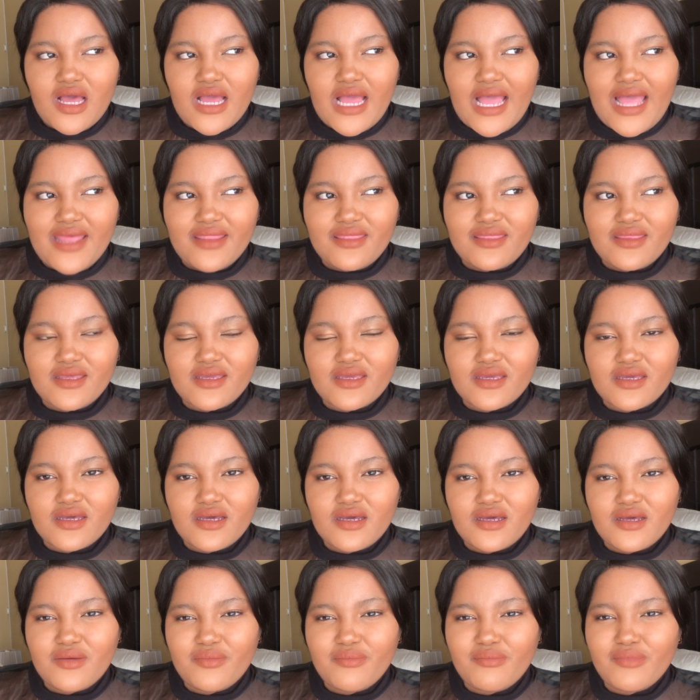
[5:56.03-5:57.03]
I think
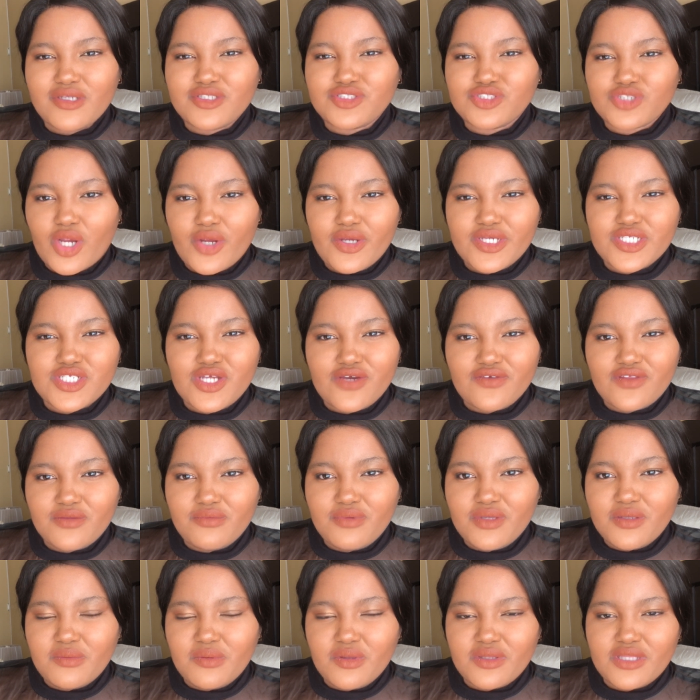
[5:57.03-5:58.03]
majority of the
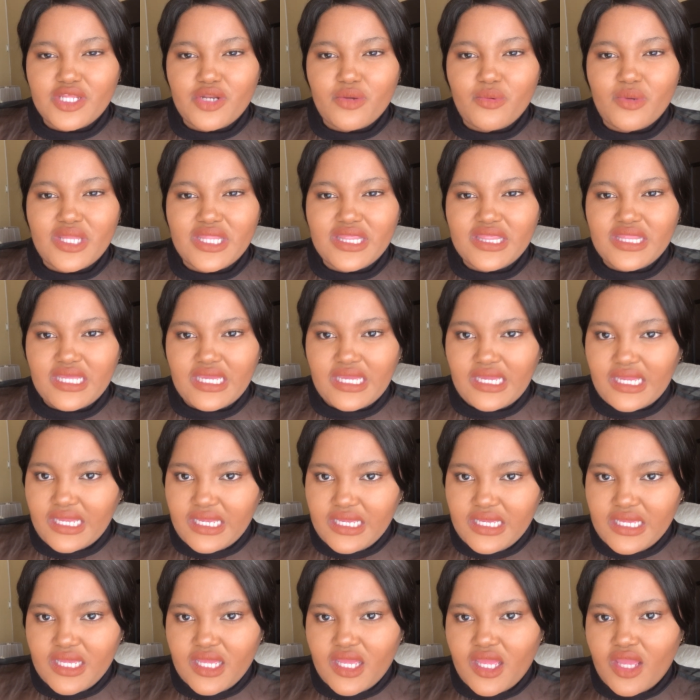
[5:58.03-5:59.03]
people that were there
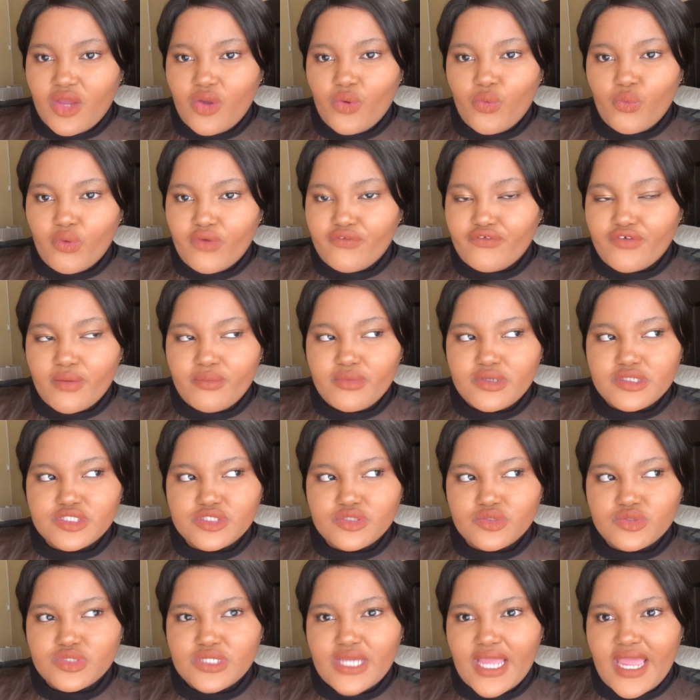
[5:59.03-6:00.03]
were from
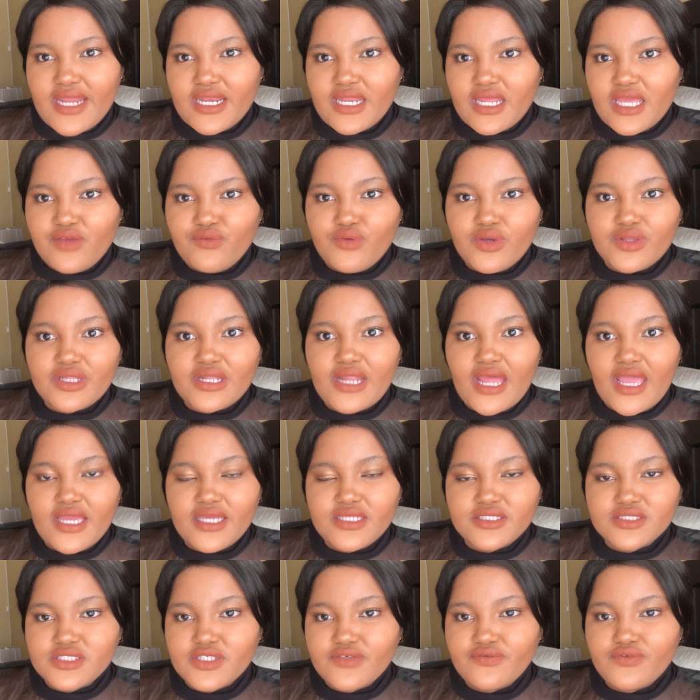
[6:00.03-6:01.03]
Lesotho, and even that I
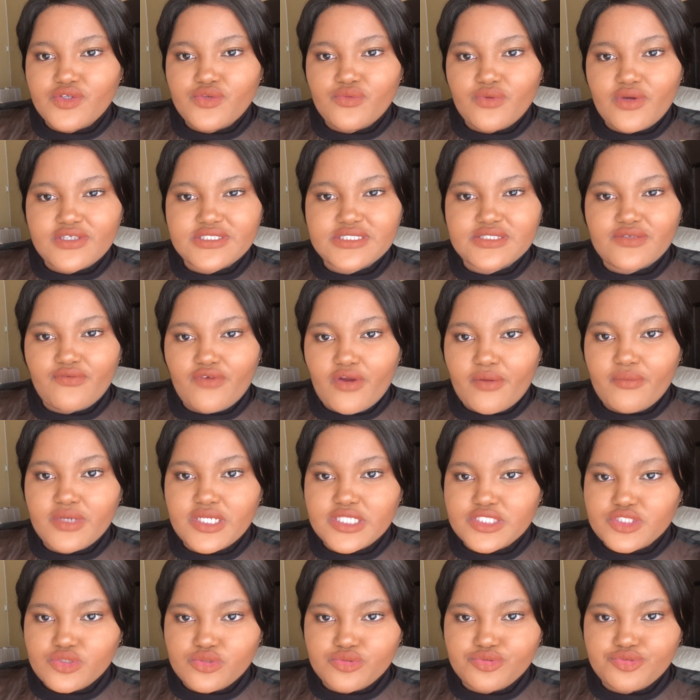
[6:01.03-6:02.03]
interviewed was from
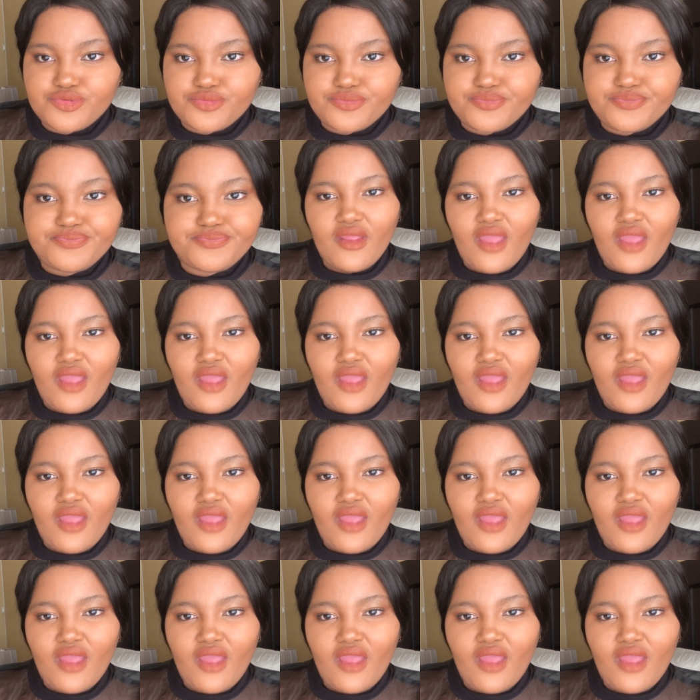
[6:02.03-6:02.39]
Lesotho.